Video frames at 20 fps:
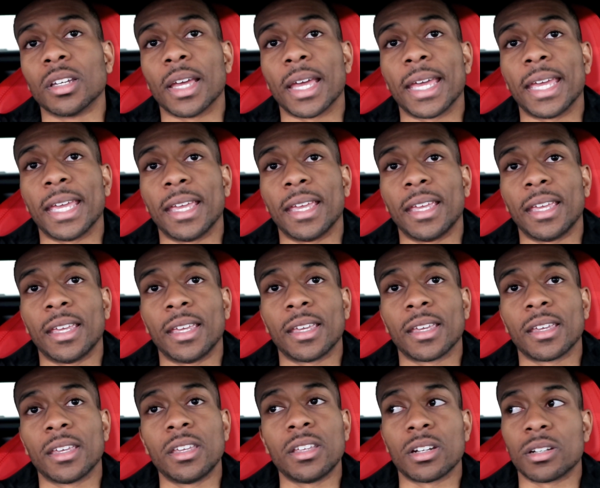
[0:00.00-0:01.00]
a,
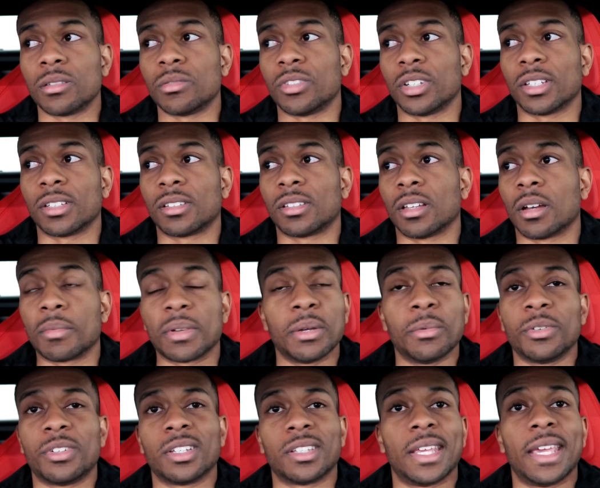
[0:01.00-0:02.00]
you know, it
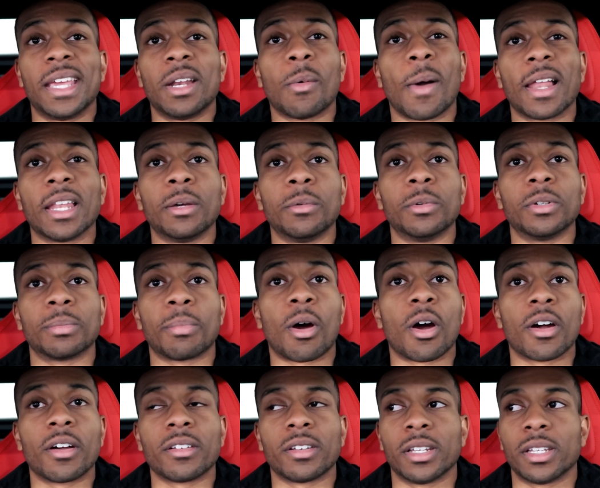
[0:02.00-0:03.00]
was just hit while it was
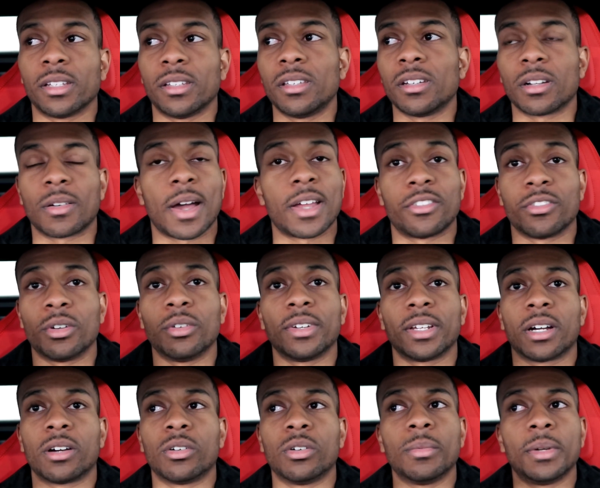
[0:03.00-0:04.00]
parked, and you know, I drove
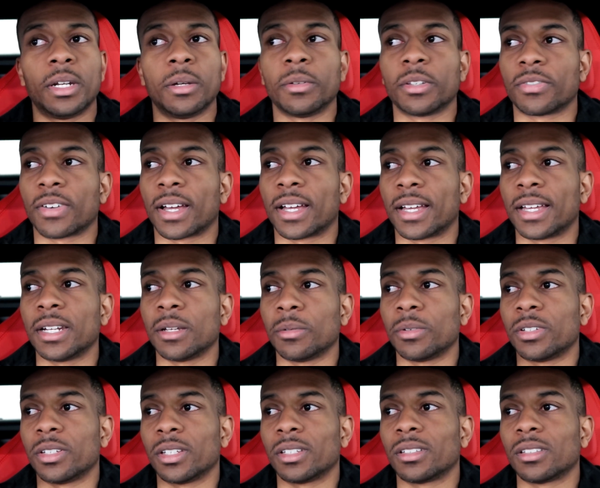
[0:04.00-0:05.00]
it home and it was fine. It
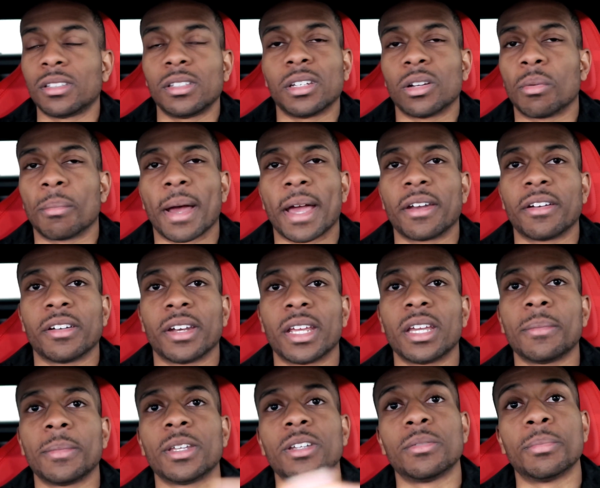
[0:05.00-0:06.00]
was just, you know, minor
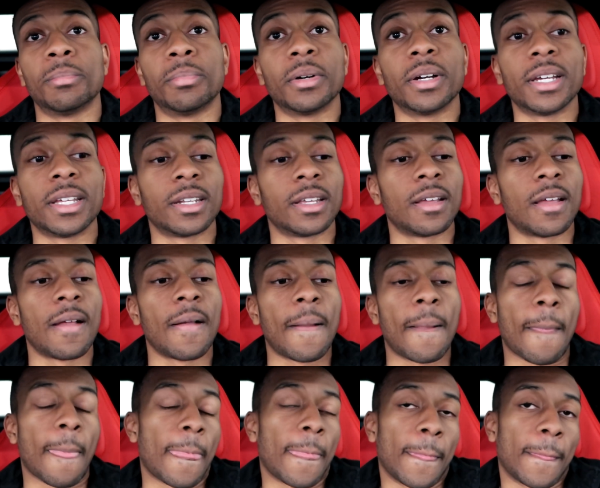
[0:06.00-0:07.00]
damage. But
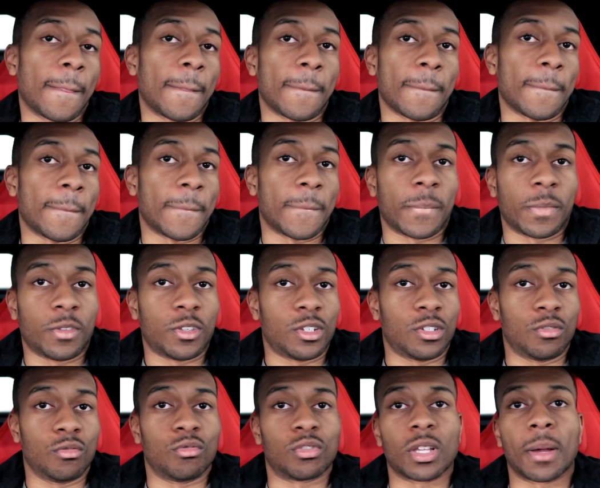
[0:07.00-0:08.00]

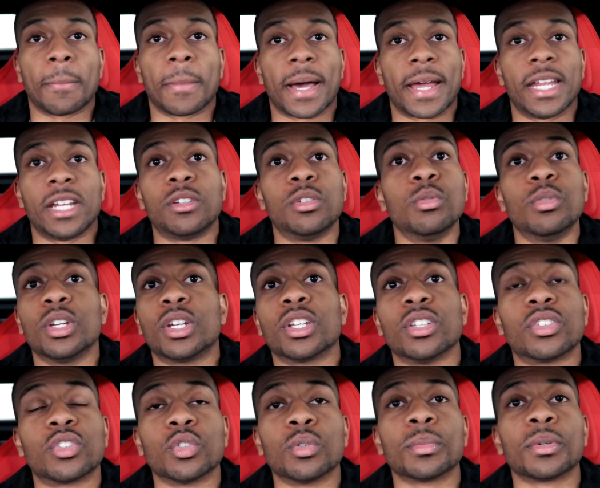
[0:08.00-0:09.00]
to somebody, to the
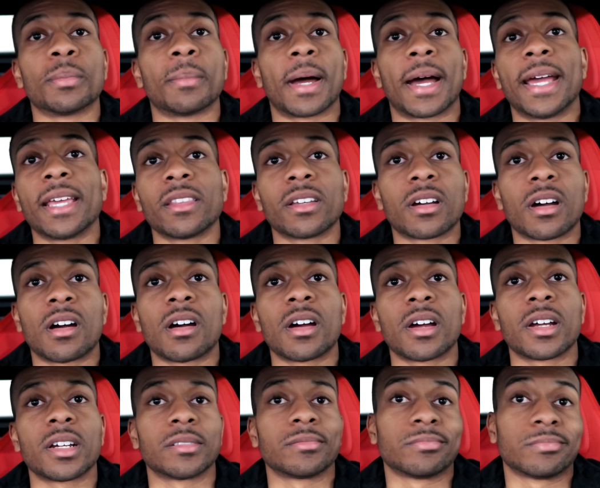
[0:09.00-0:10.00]
consumer buying the
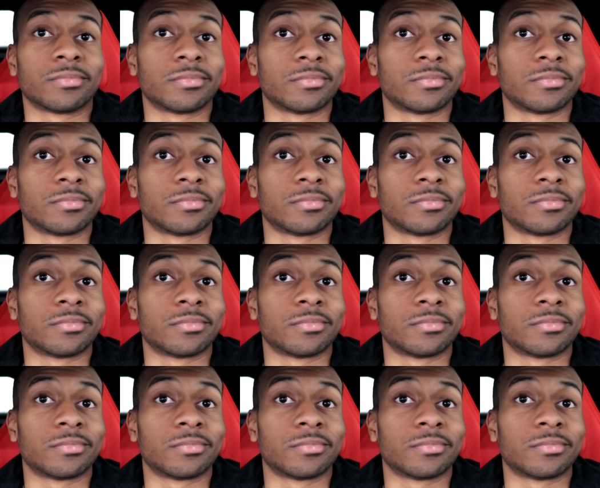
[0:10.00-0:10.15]
car,